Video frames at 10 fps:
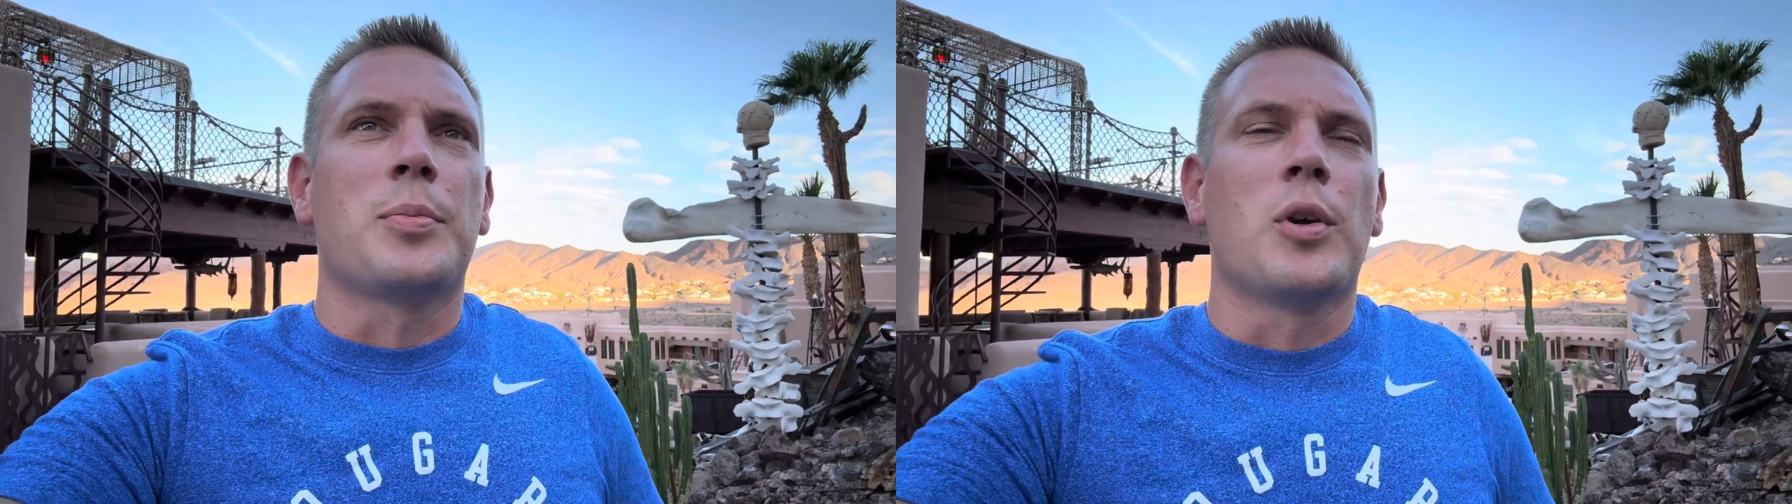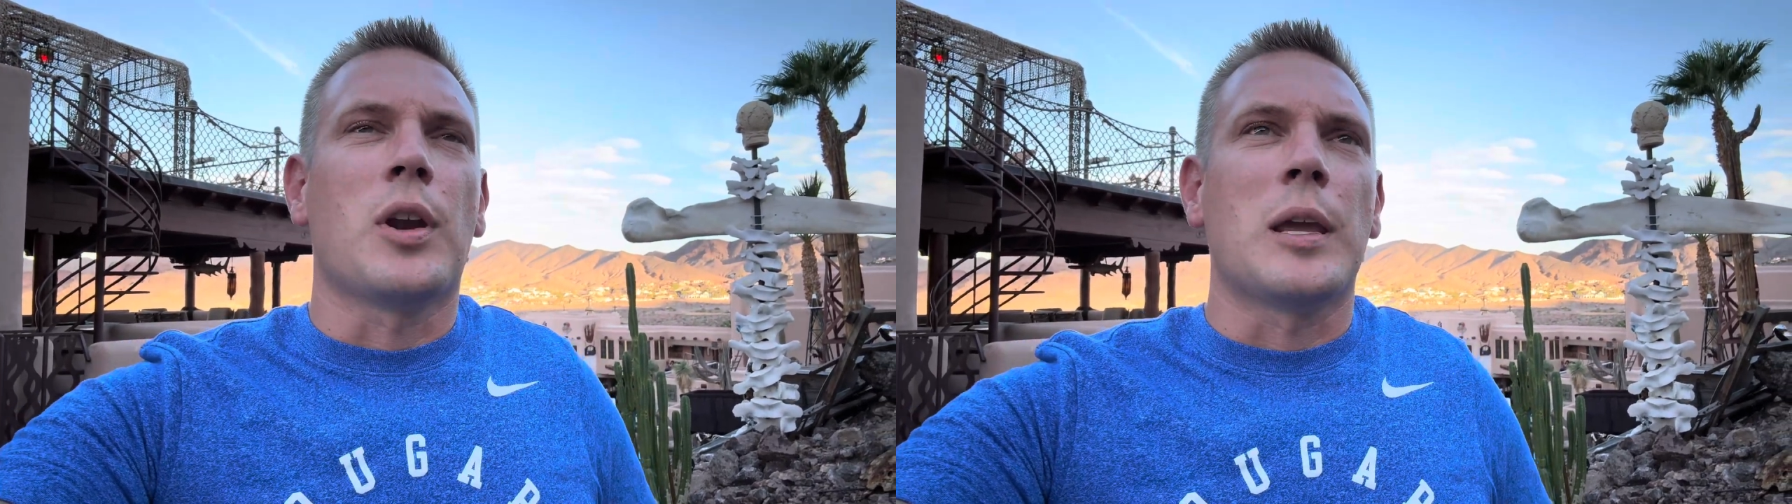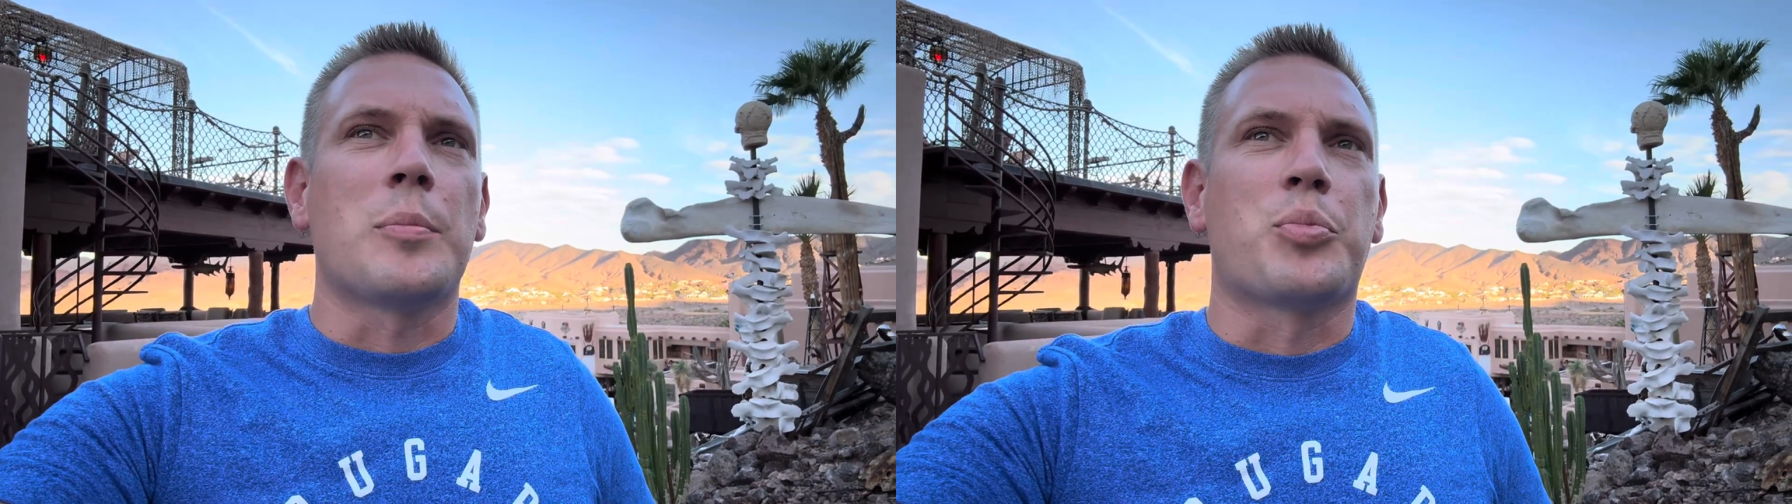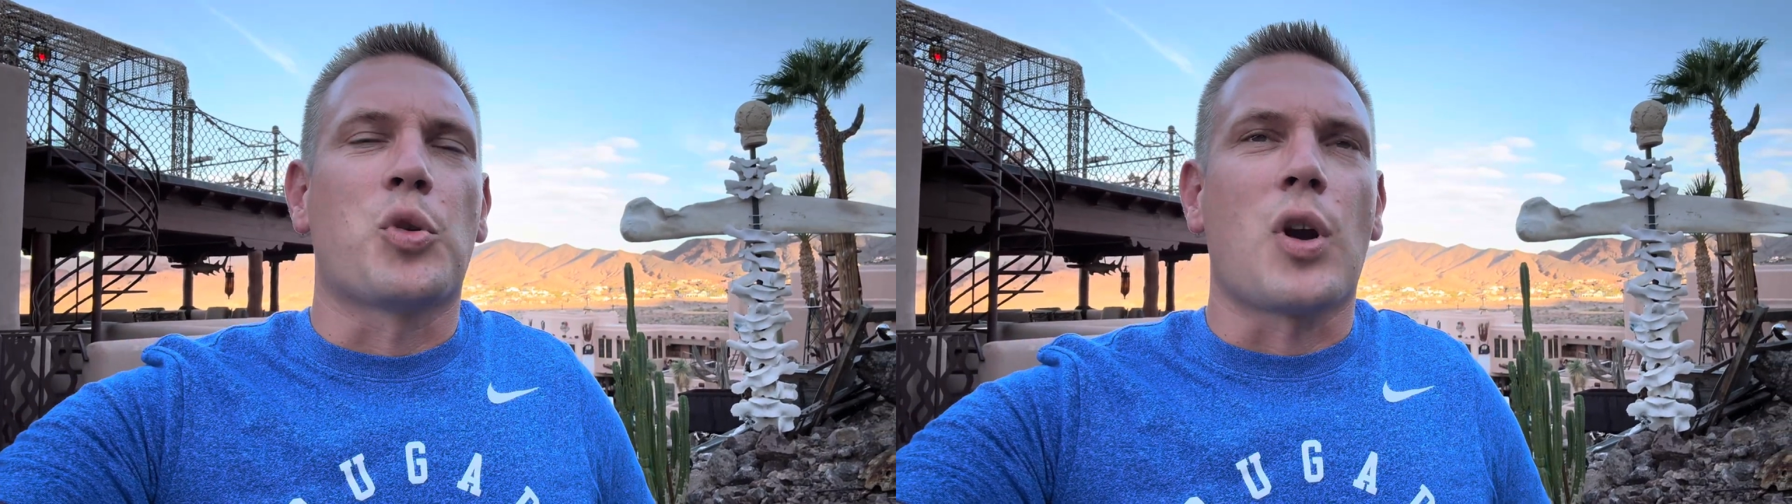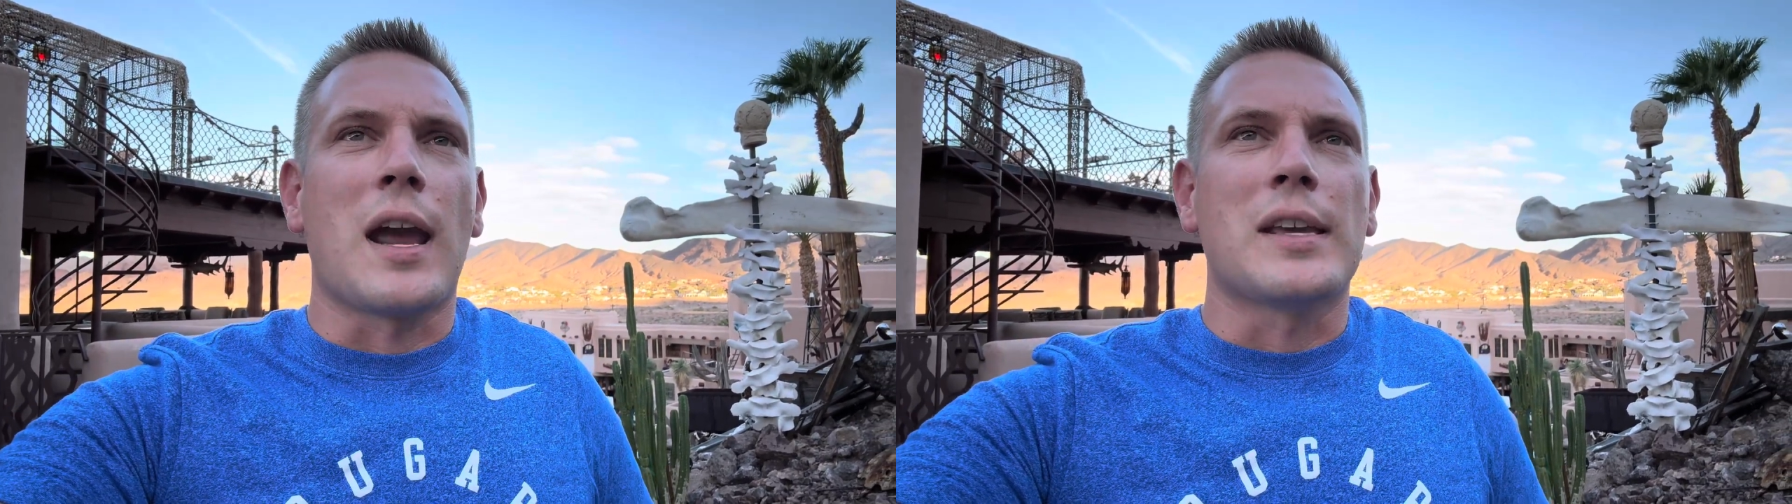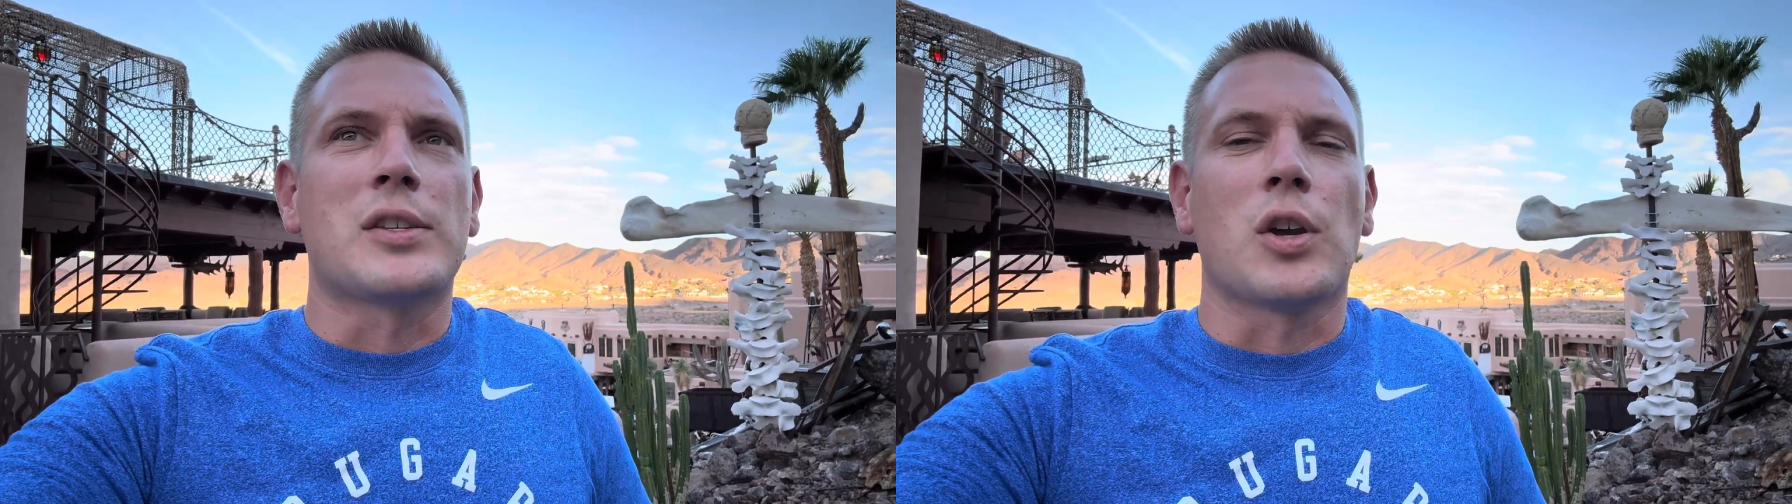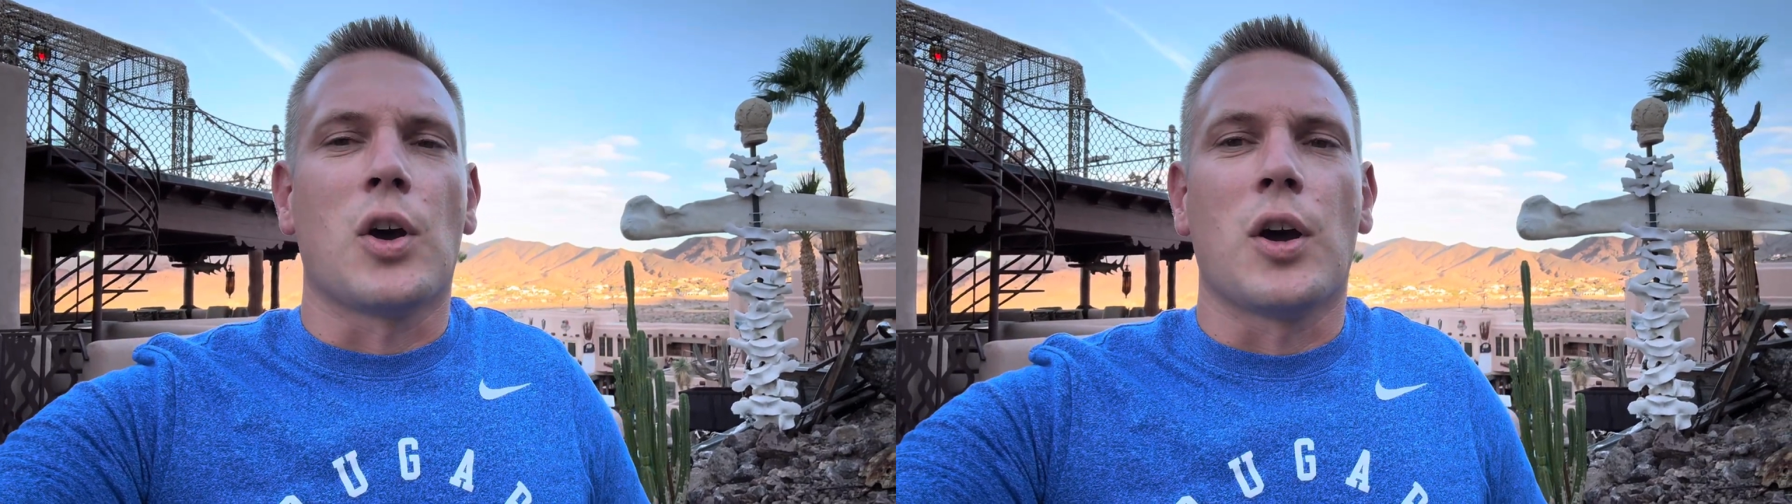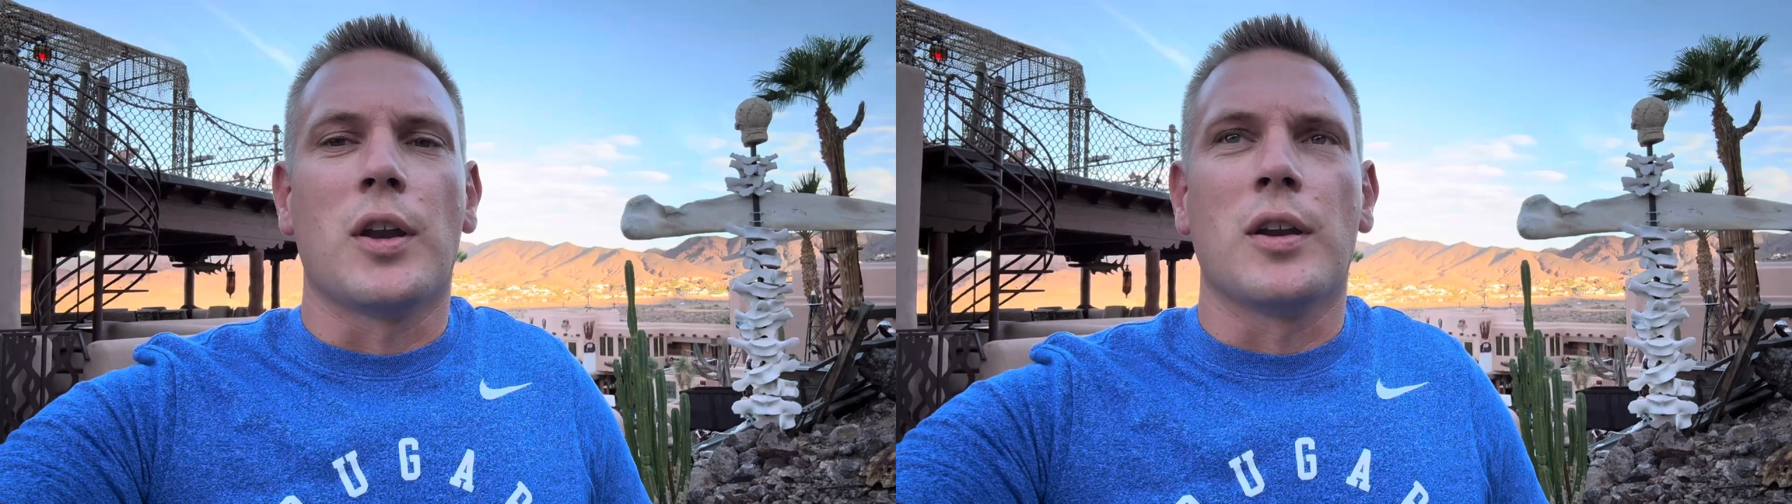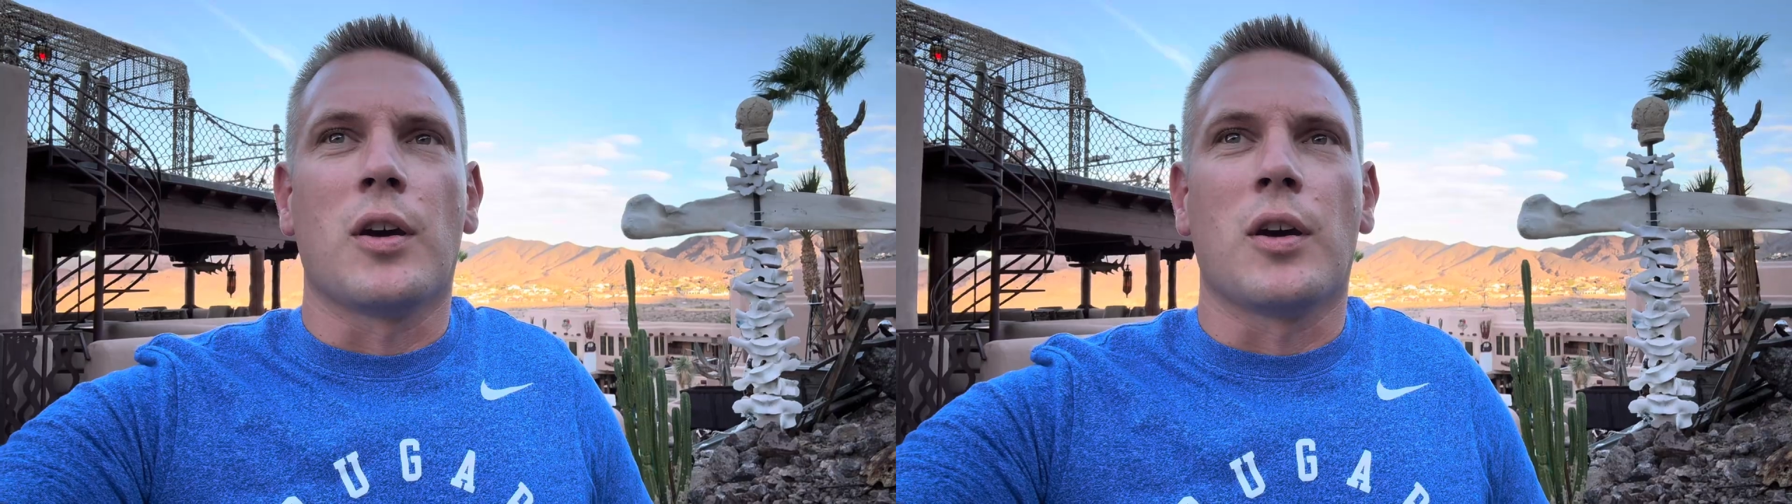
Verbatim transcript: put a price on,